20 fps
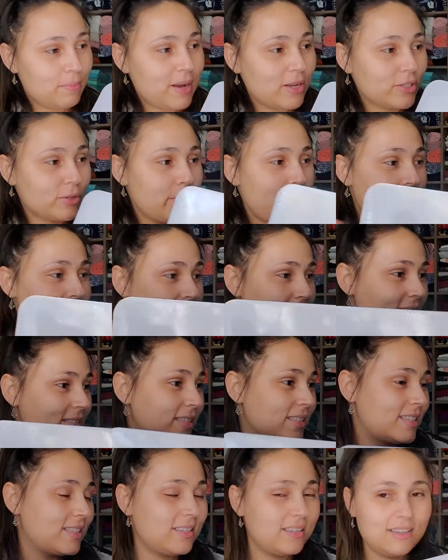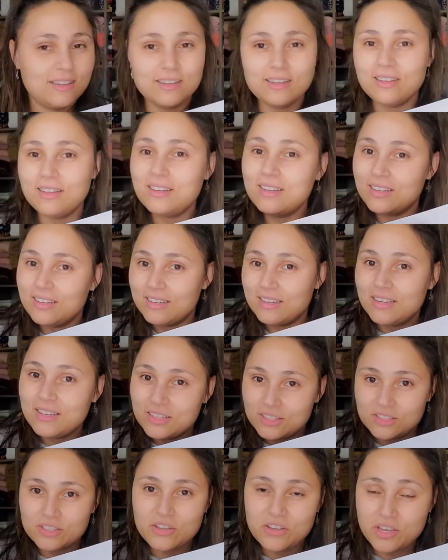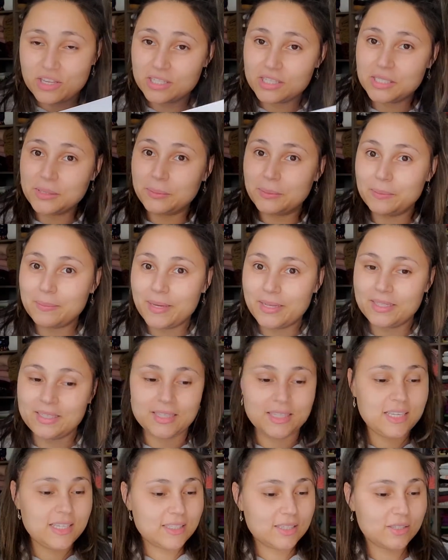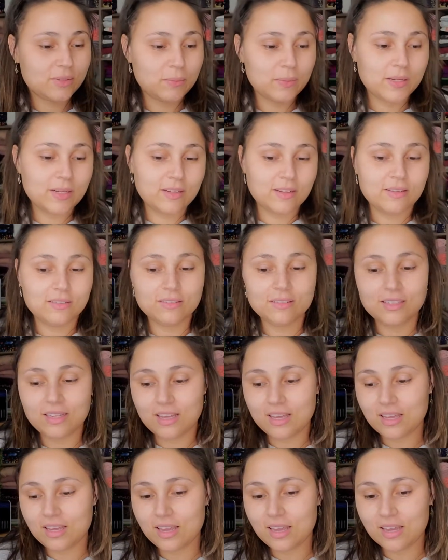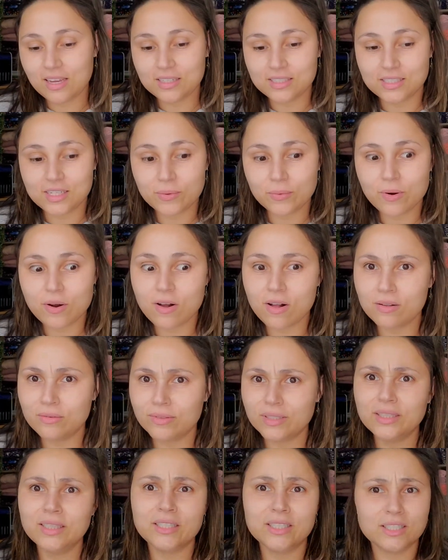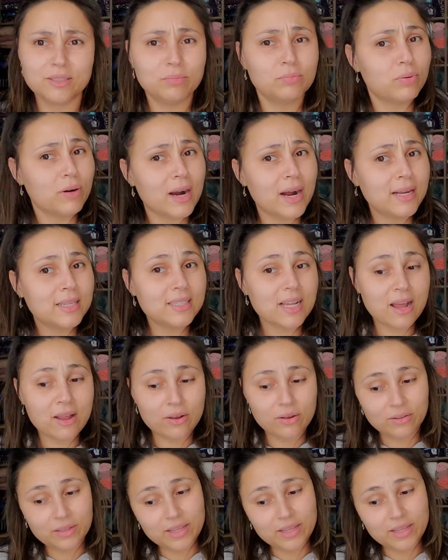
pads. So you can sublimate on these as well. And they were all really good price. I only